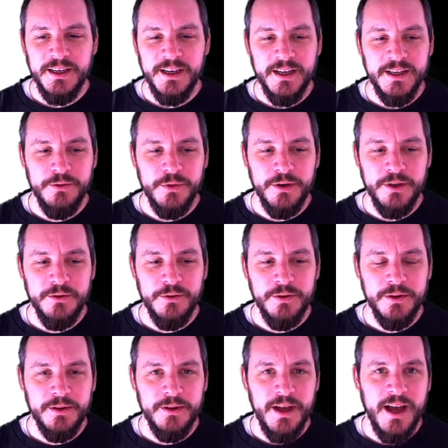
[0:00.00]
We
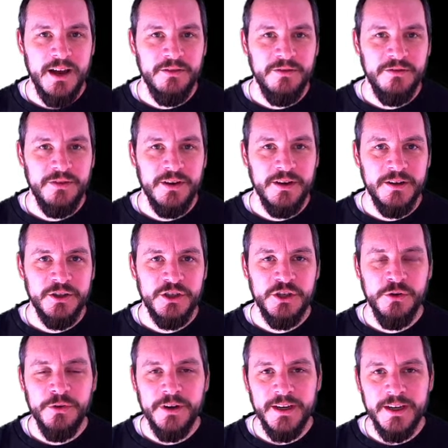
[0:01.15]
will have a
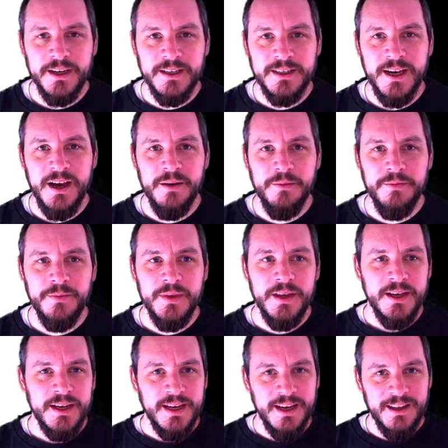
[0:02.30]
short exam
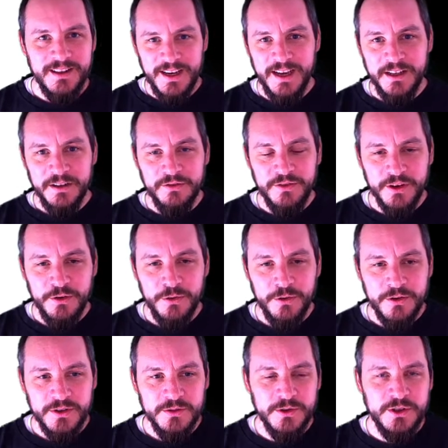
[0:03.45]
at the end of the
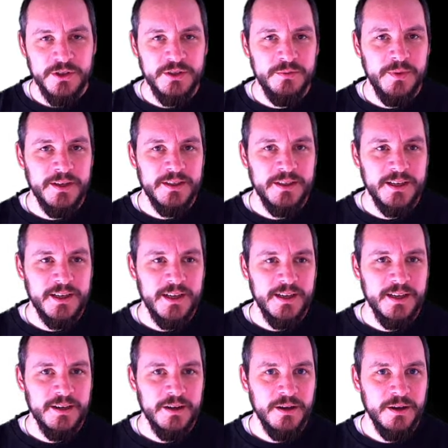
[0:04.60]
course, which is
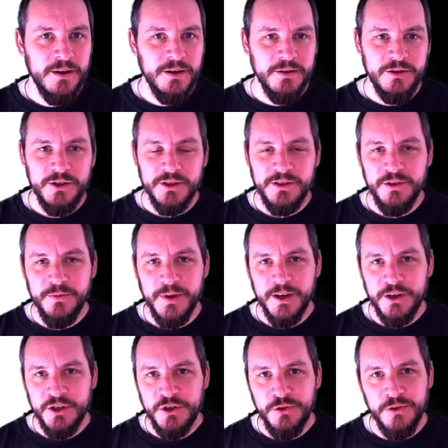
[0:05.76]
basically just to make
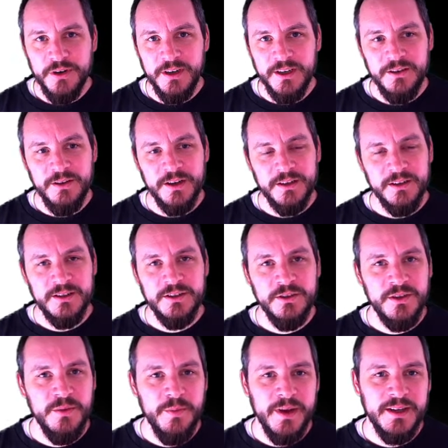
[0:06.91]
sure that you understood
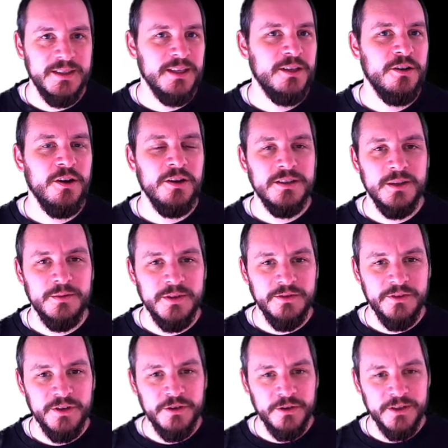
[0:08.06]
the basic concepts of
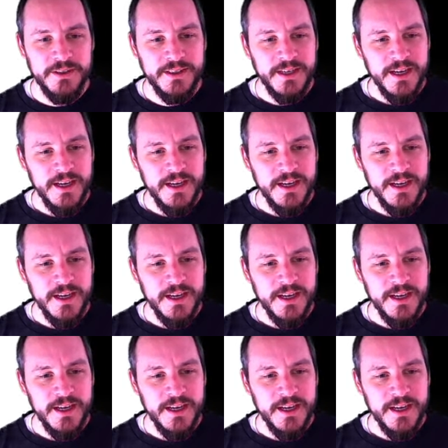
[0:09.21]
the course.